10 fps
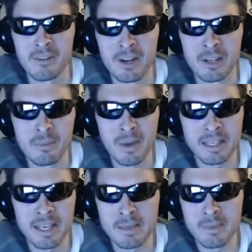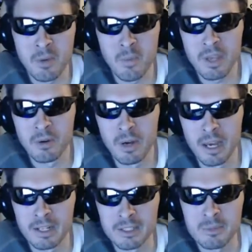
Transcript: right in my gaming wheelhouse,